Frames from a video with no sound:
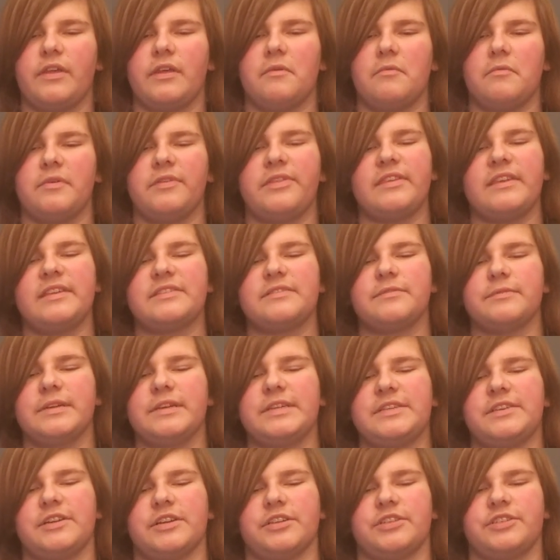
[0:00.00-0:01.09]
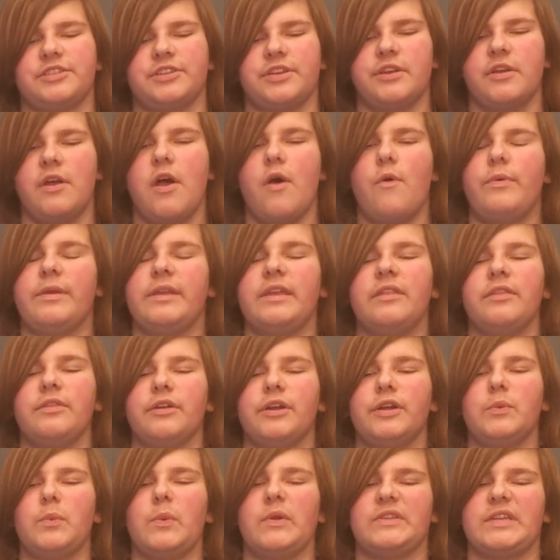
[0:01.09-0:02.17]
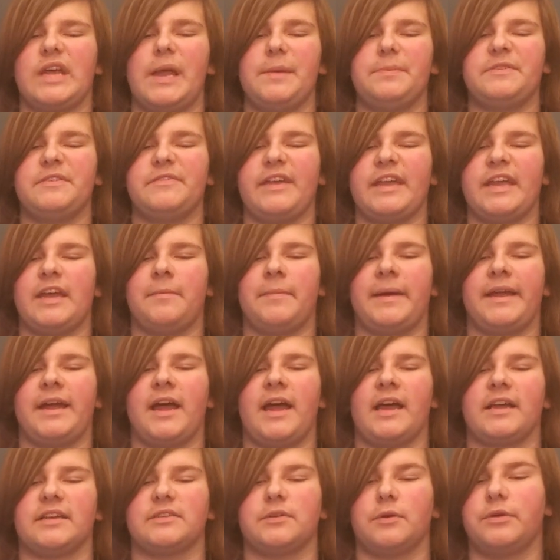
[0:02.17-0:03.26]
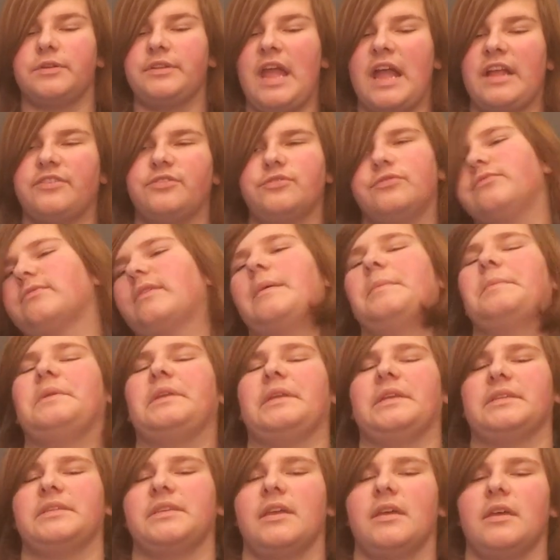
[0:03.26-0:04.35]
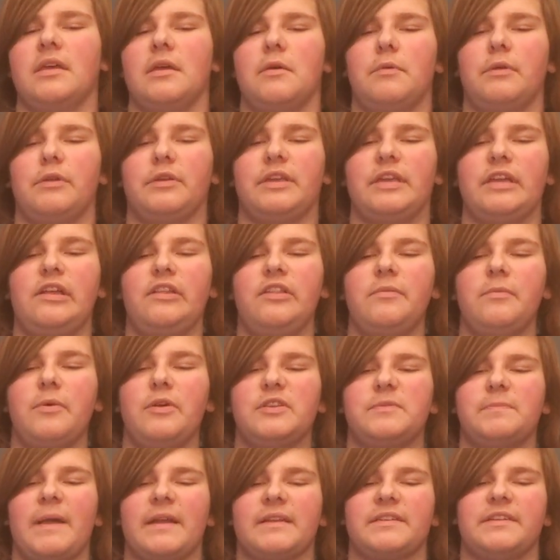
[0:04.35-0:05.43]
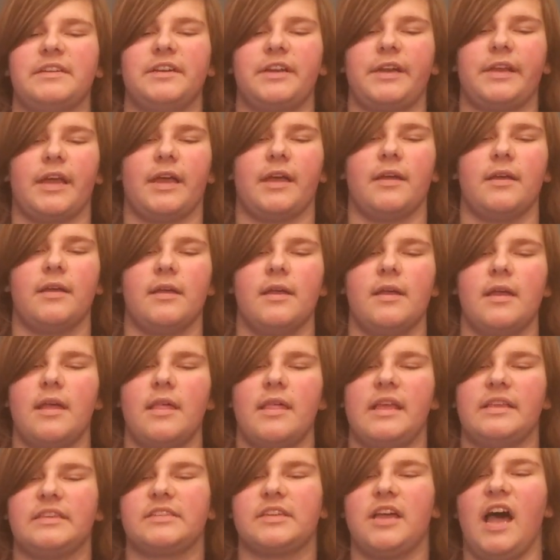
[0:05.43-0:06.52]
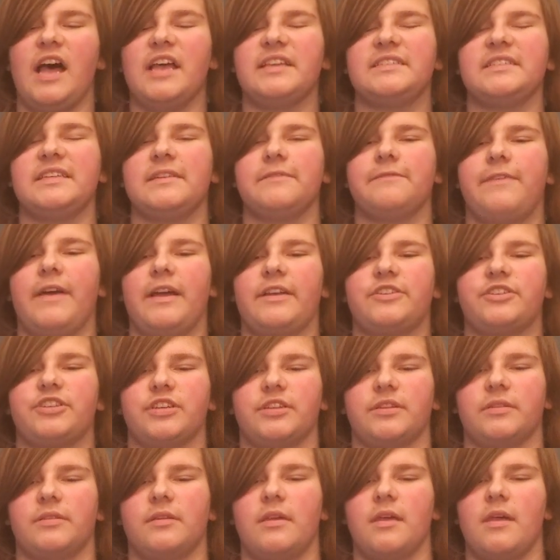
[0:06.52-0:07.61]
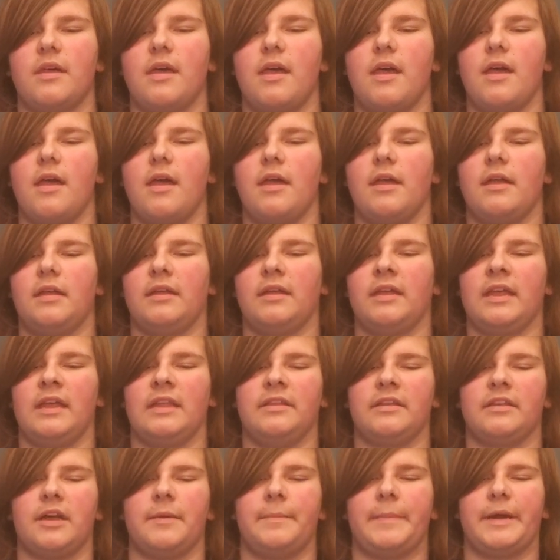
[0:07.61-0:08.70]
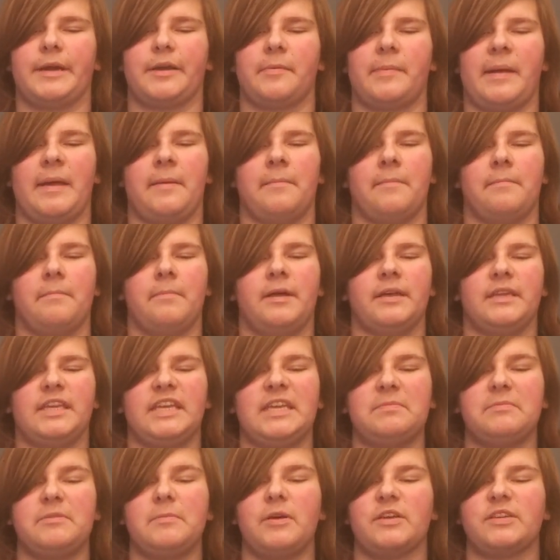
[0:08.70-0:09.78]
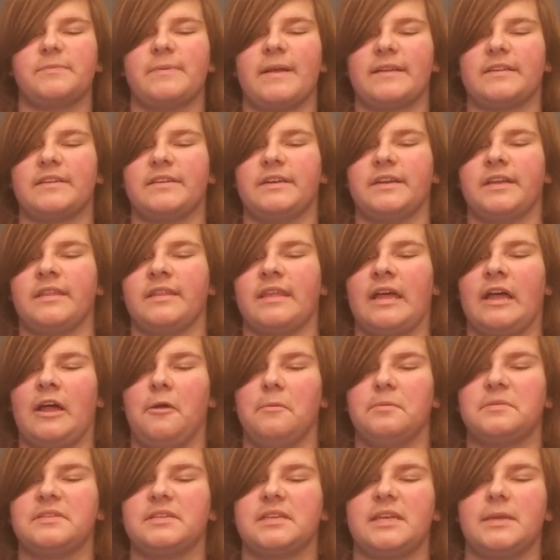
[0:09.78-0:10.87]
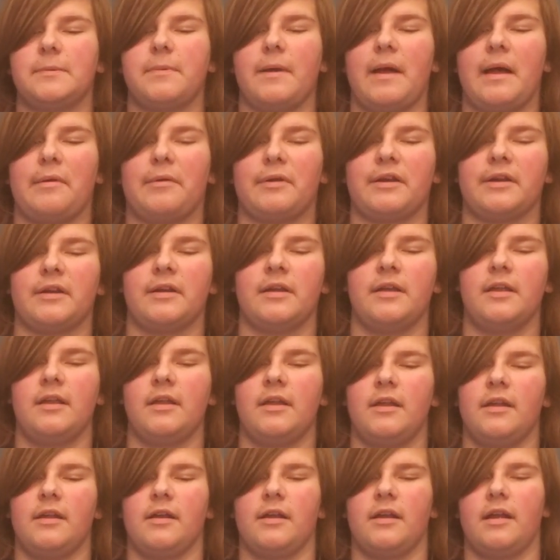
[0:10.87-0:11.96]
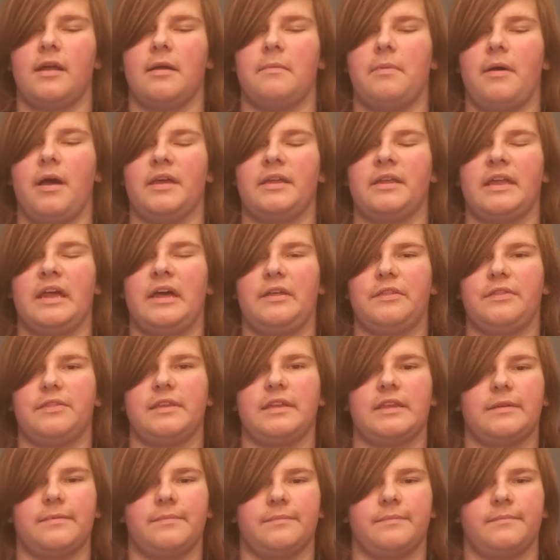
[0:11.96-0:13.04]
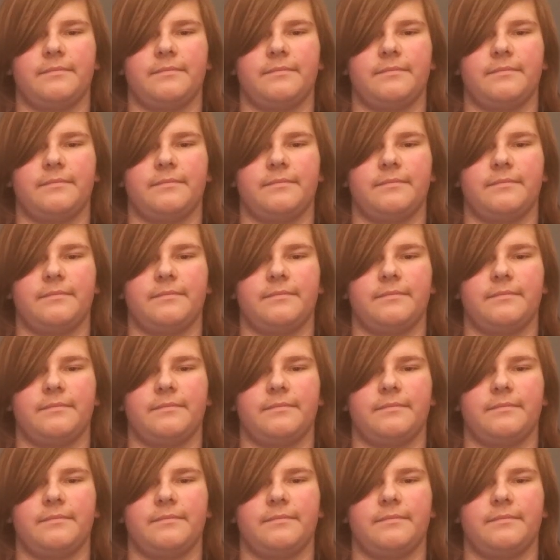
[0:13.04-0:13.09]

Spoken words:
With this research, we can learn what types of antibiotics or natural remedies will kill the most bacteria that is causing infection in the gut microbiome, but keep the most bacteria that helps keep our body healthy.